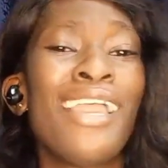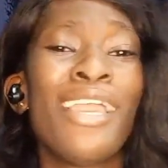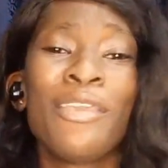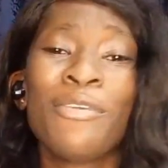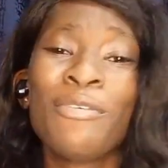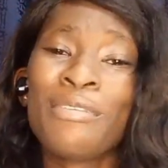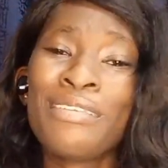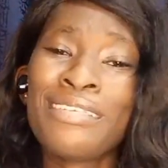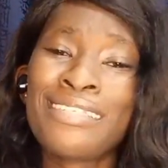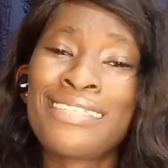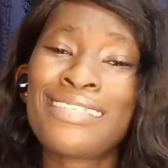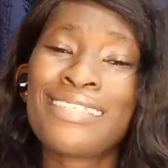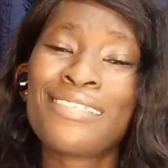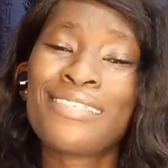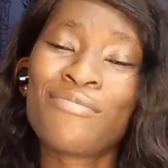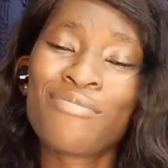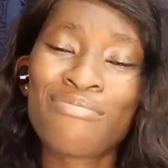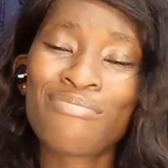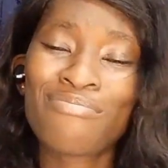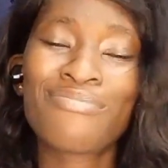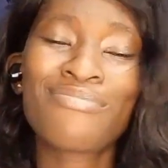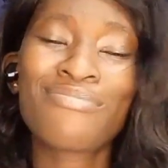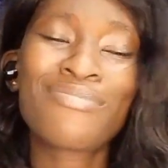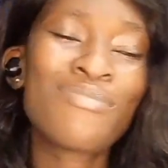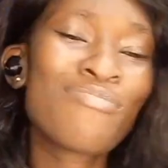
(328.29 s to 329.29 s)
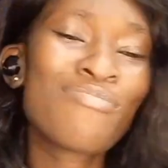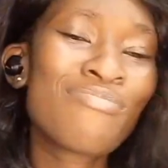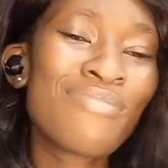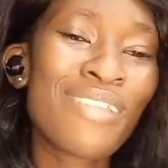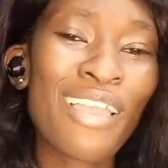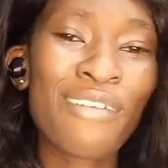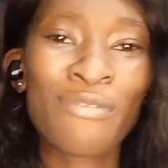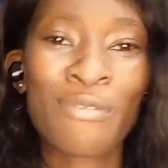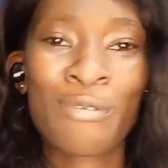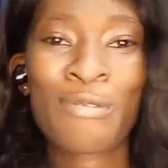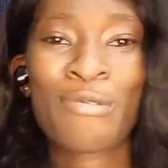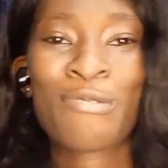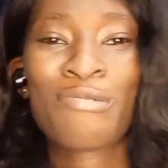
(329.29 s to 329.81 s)
You didn't see, you
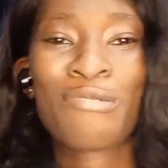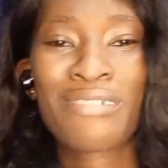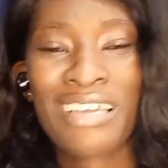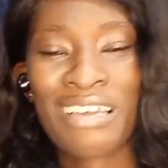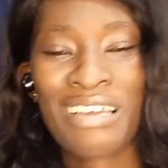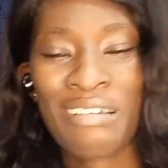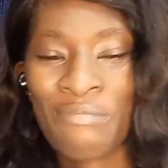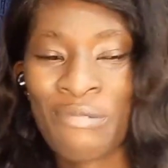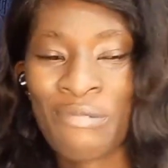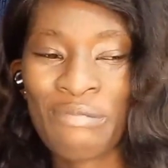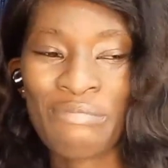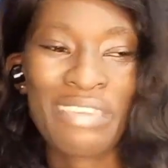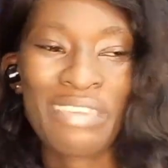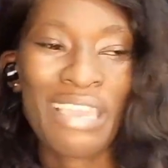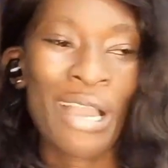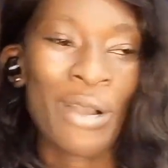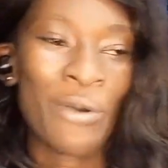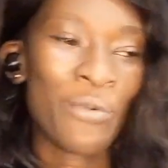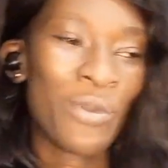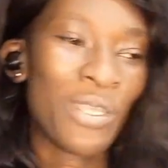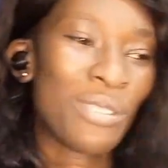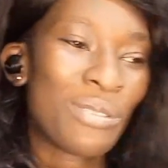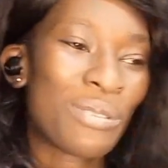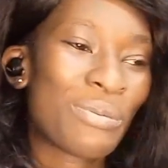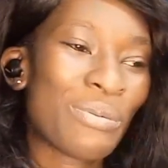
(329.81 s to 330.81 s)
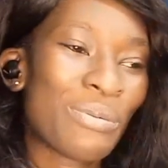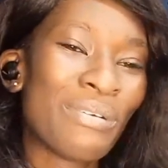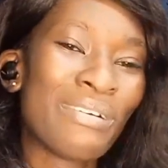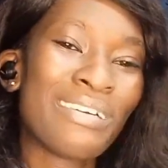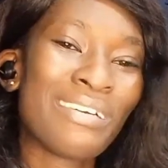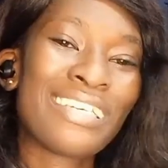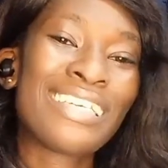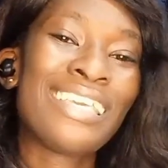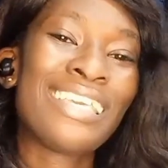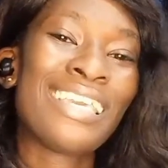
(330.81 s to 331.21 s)
left your sugar mommy and went to